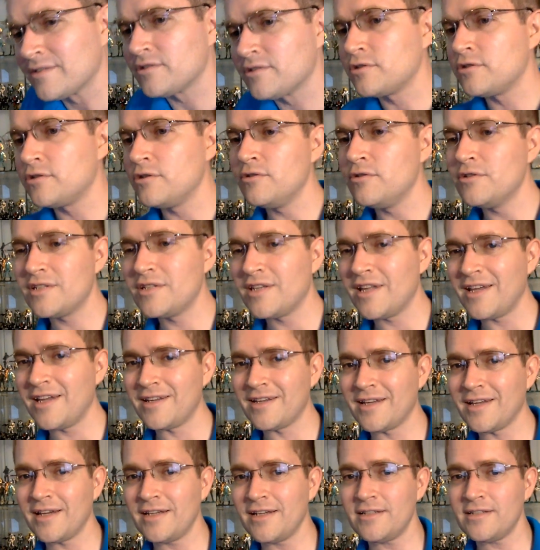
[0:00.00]
Tuesday
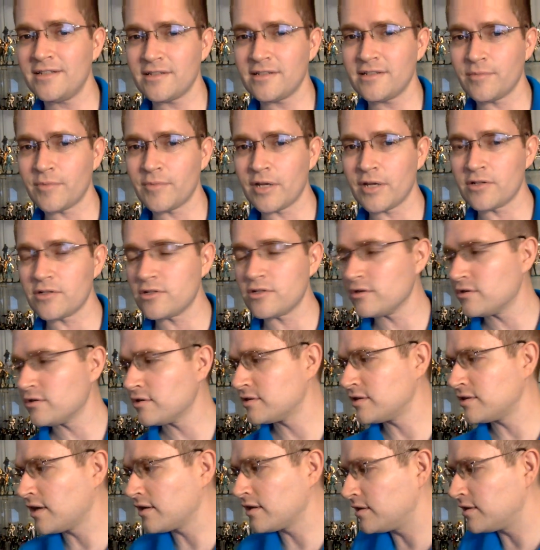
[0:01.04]
nights. I'm not sure
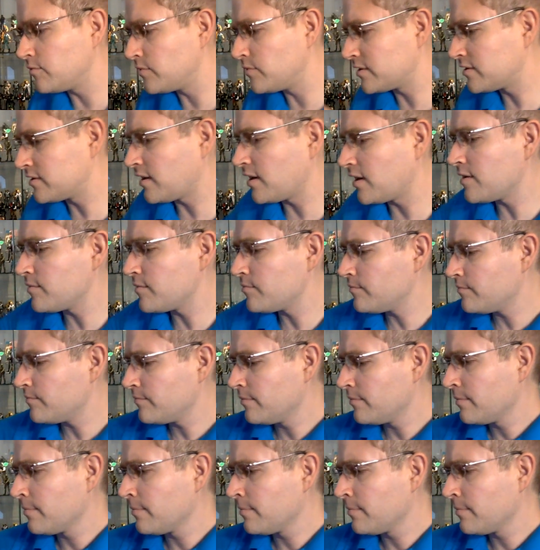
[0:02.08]
exactly what time,